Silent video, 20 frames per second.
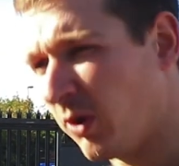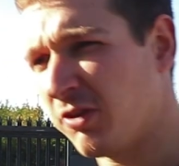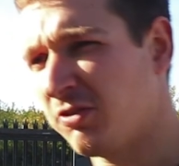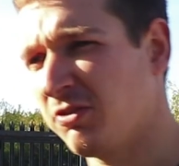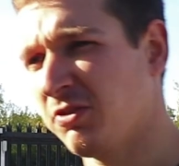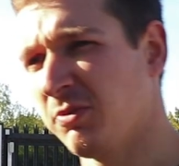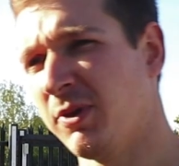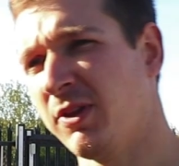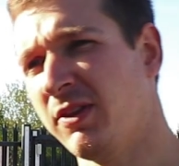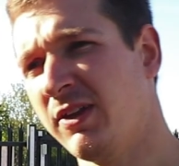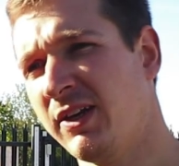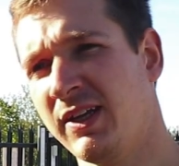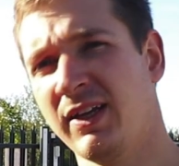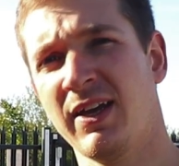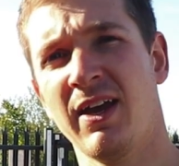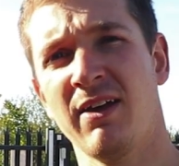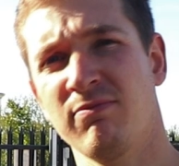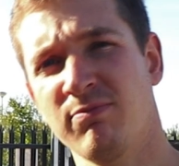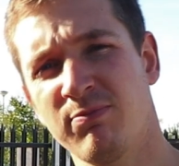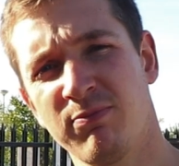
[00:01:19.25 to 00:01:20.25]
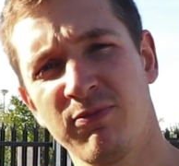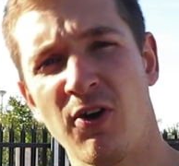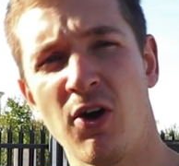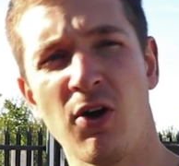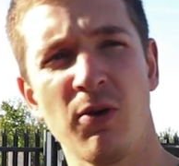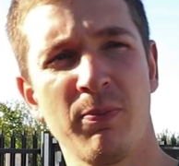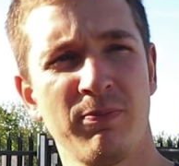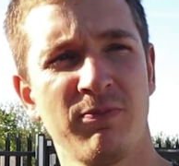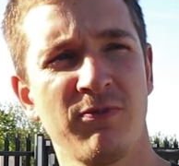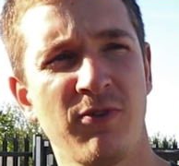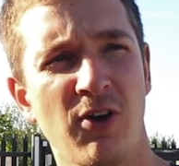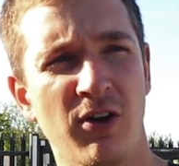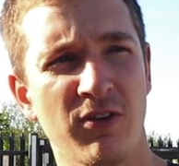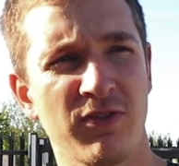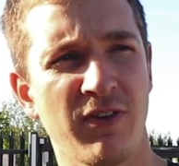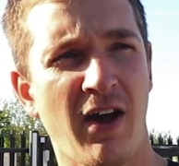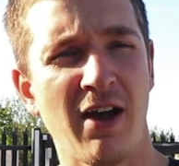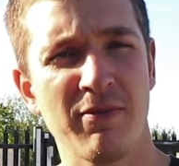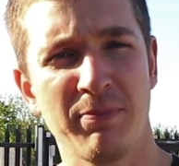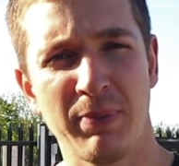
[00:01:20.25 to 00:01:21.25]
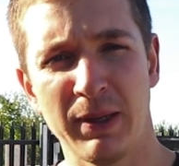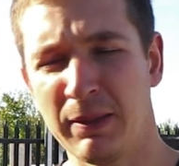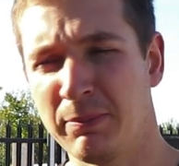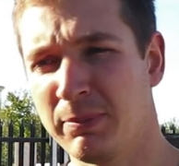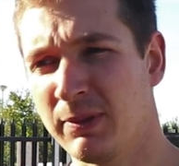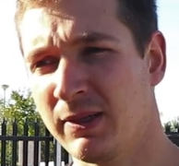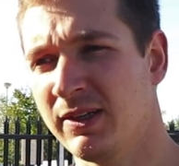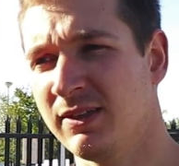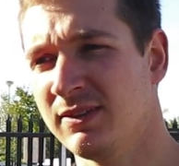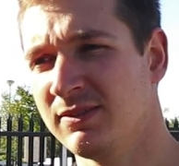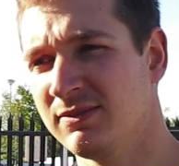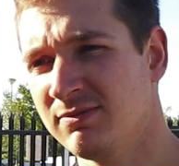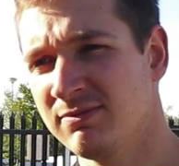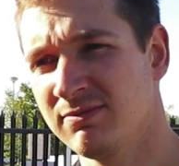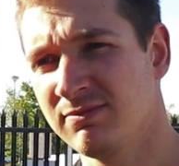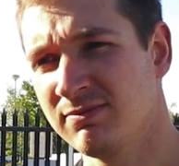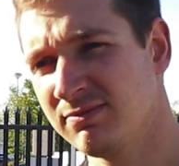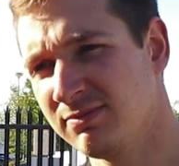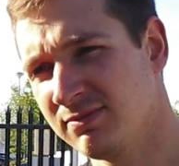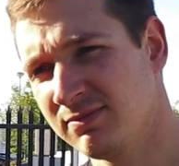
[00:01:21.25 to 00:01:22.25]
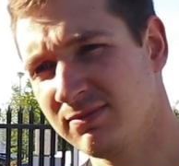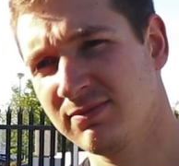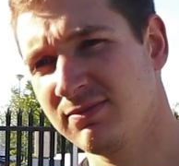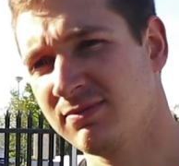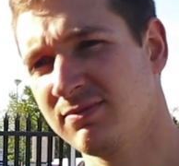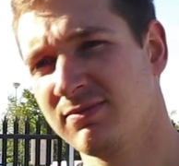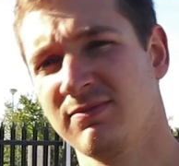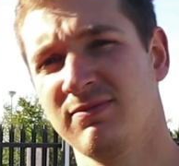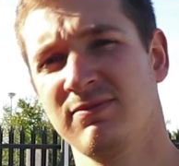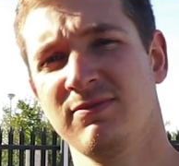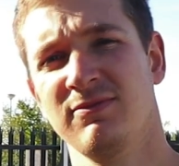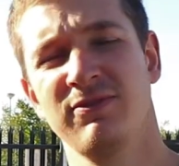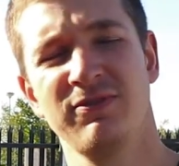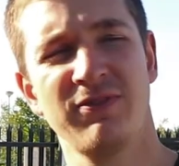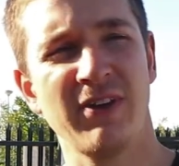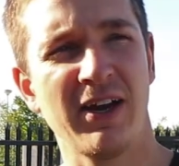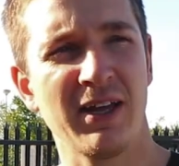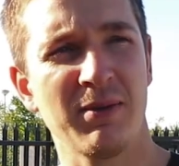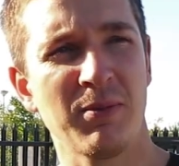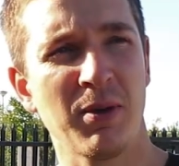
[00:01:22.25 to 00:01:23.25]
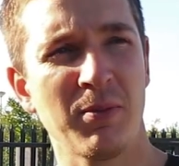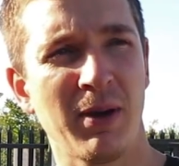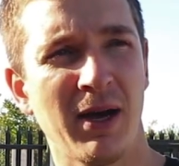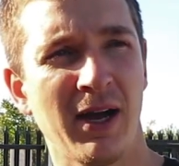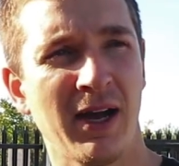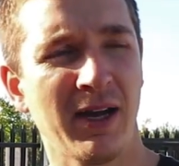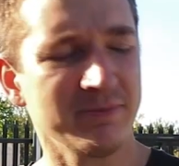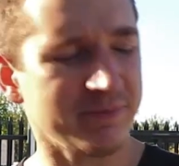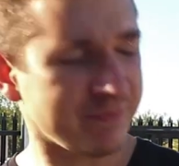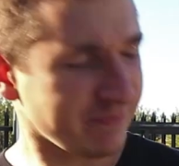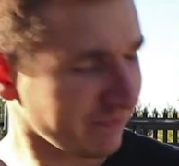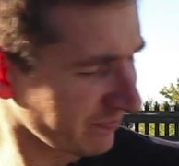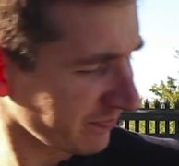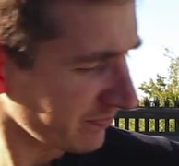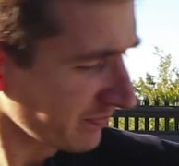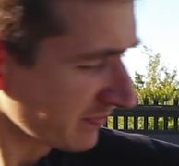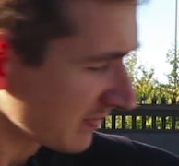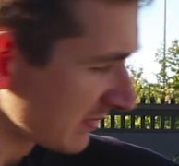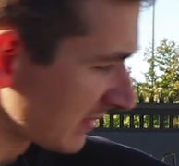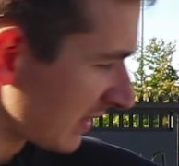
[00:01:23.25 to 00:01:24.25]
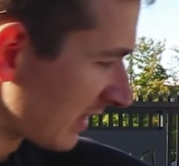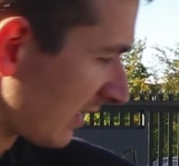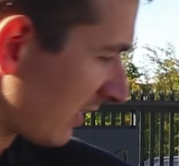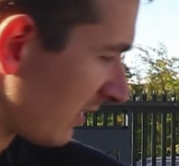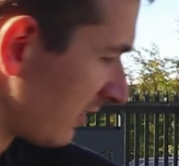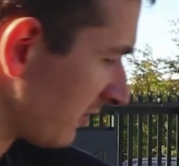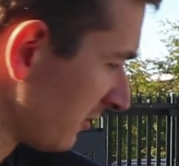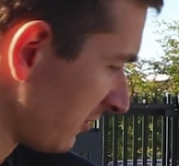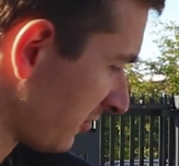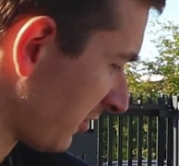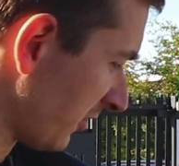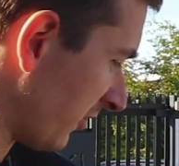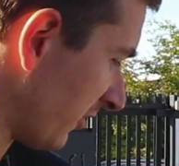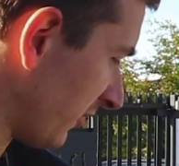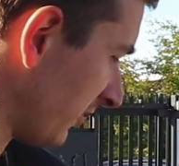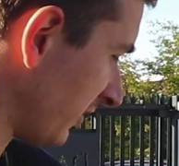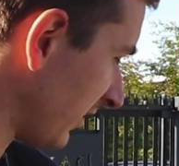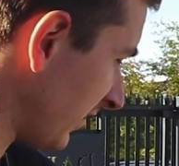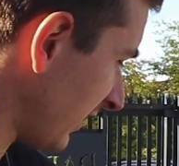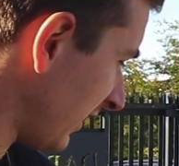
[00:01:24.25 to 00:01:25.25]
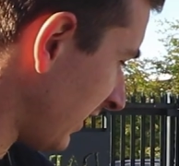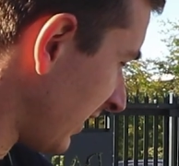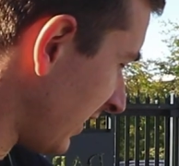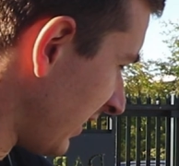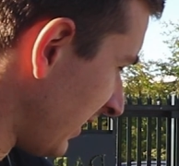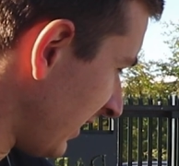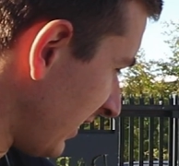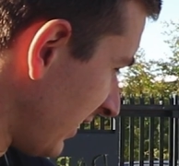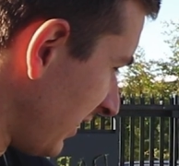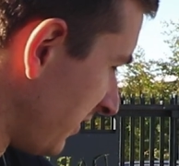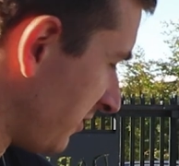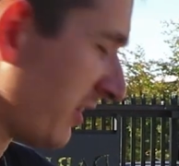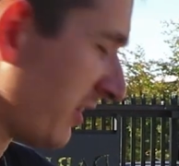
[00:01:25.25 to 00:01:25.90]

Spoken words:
wanted something that he can get four or five people in and ferry him about. So he